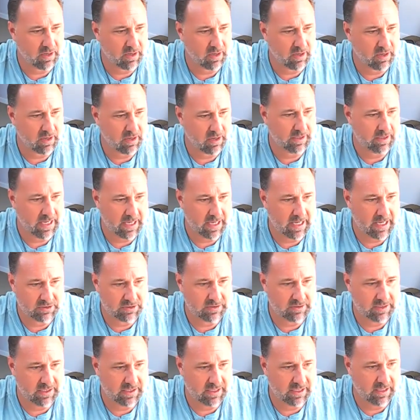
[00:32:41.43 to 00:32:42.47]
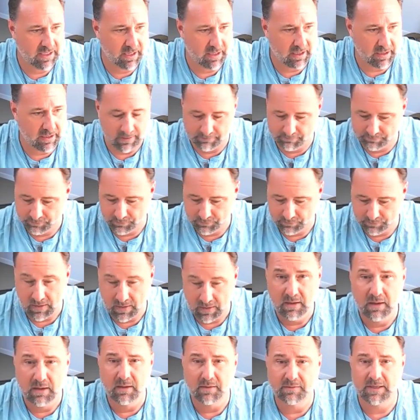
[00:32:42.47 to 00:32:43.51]
or catch the um,
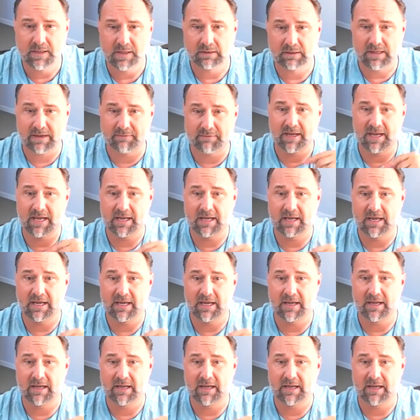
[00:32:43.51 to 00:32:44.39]
the 11 a.m.